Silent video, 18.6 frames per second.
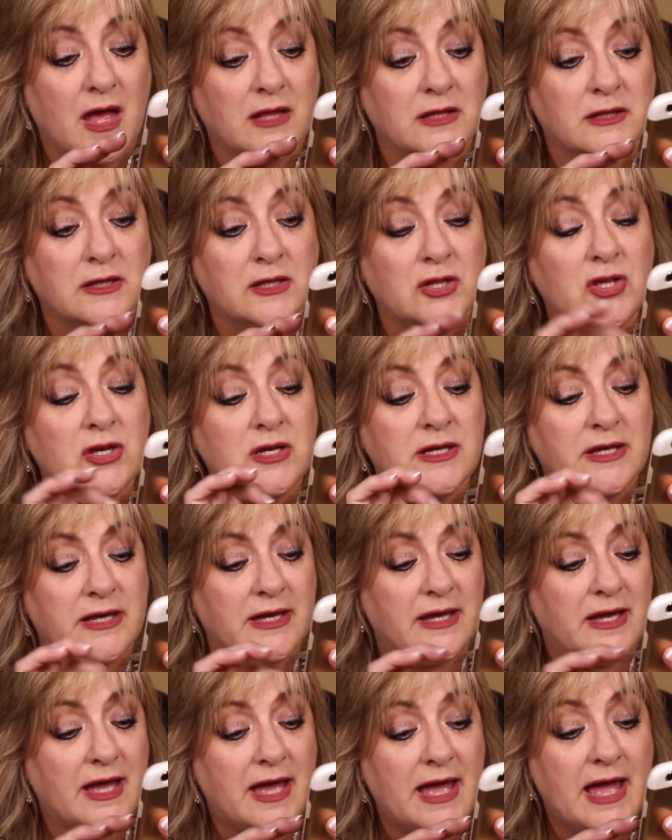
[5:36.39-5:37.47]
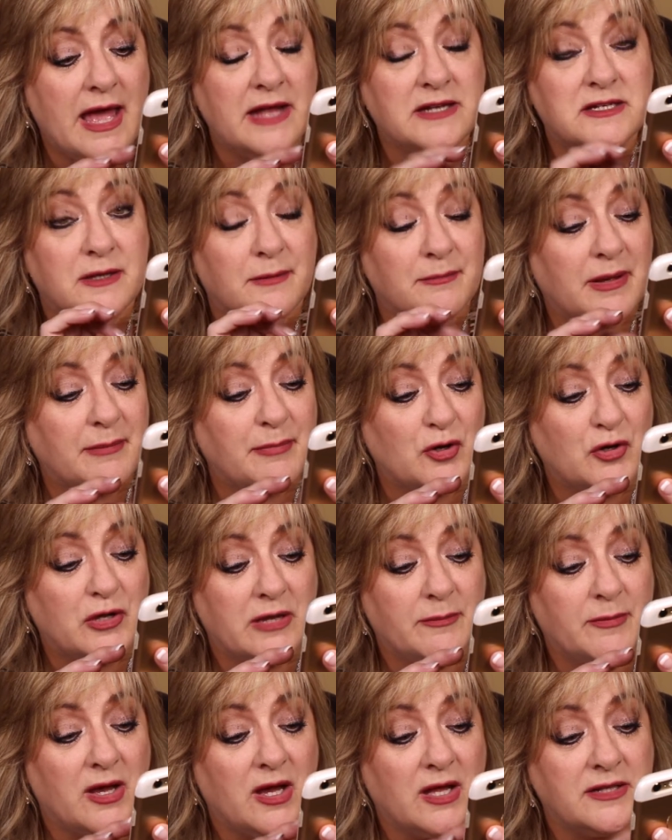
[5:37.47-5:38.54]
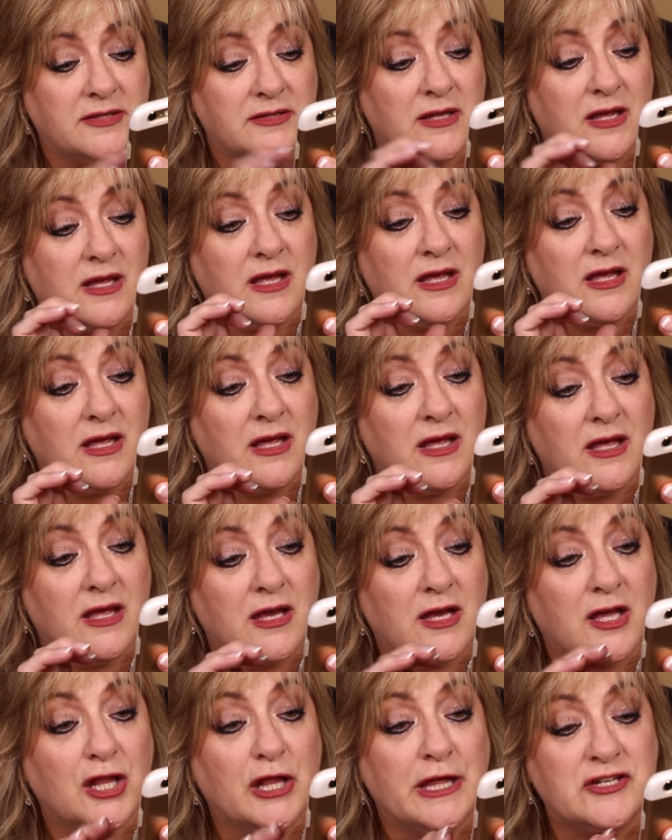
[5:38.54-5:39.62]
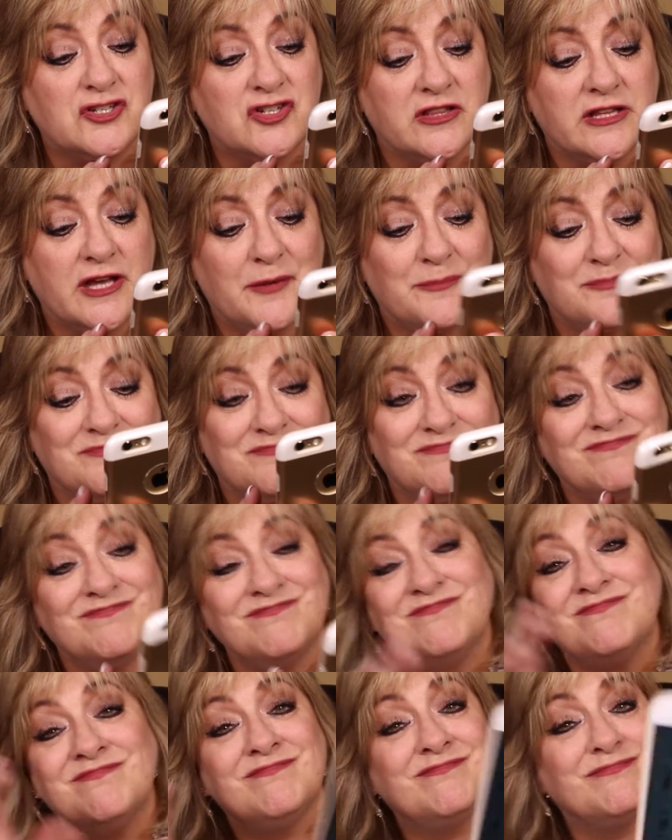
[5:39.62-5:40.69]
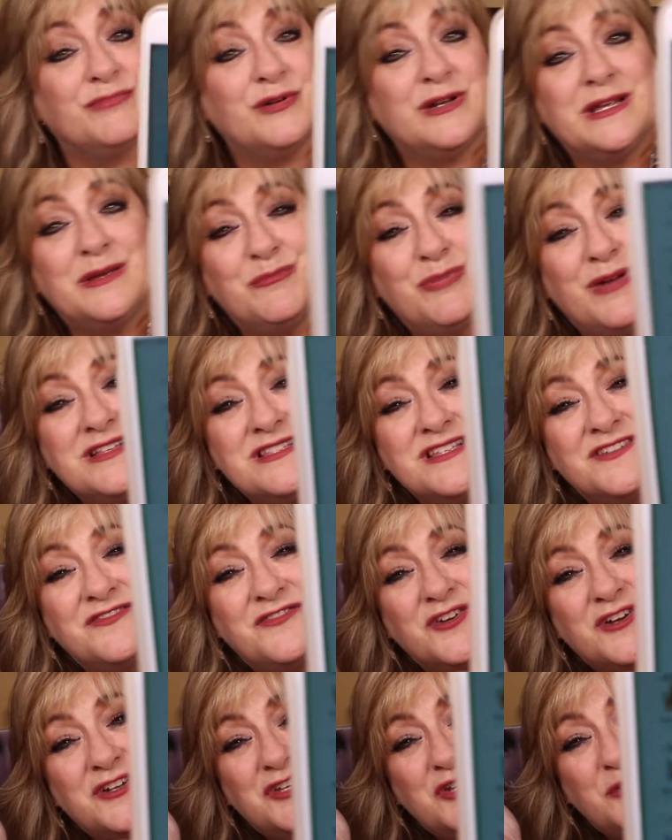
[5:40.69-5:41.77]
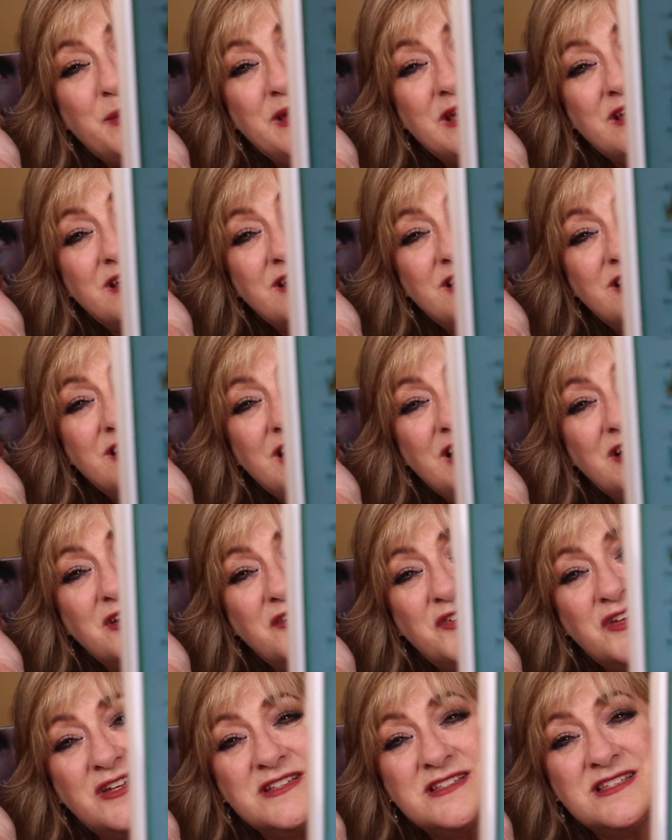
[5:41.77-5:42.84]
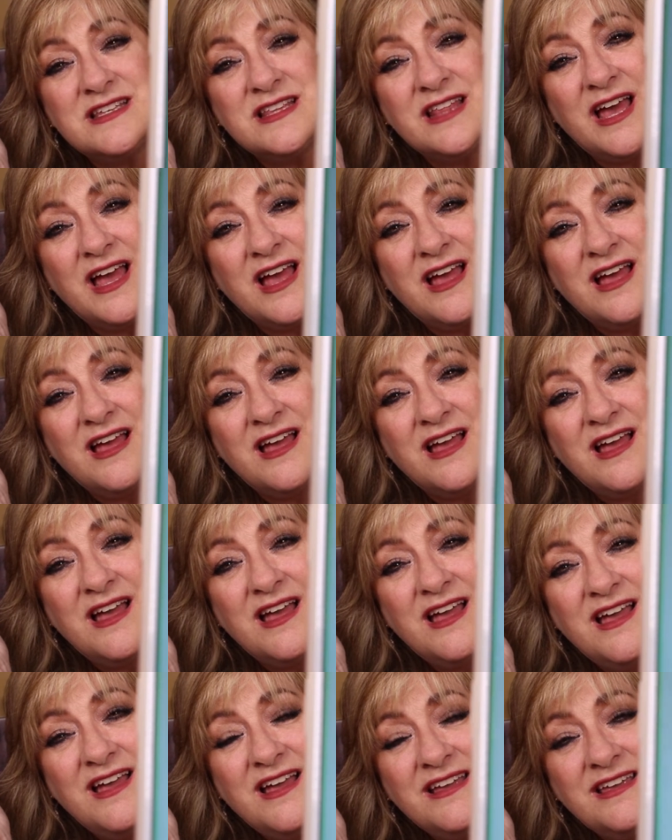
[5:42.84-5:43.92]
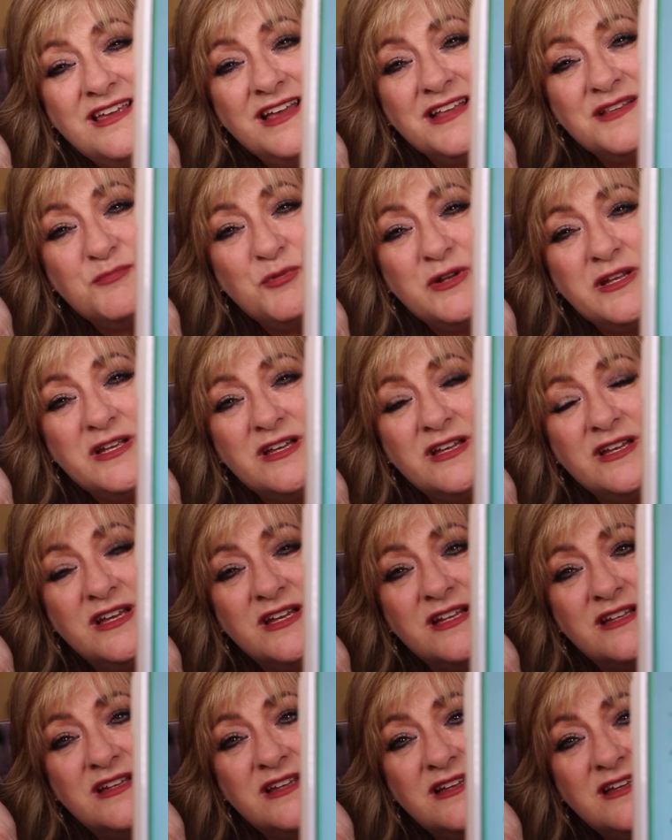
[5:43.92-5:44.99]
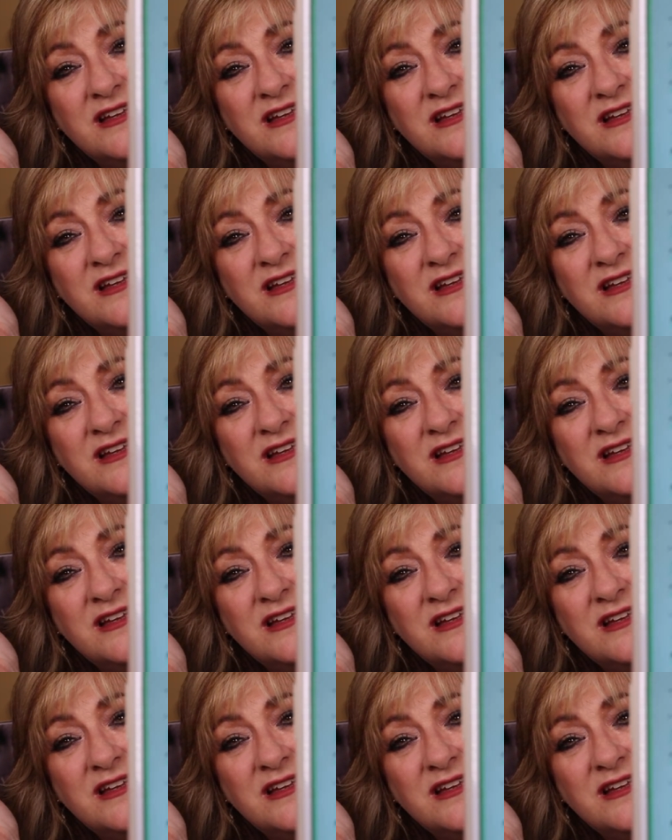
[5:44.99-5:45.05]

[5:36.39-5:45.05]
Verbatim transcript: Look at my Pokemon collection though. Hmm, pretty impressive for a newbie. I don't know if you can see that. Yeah, it's pretty good.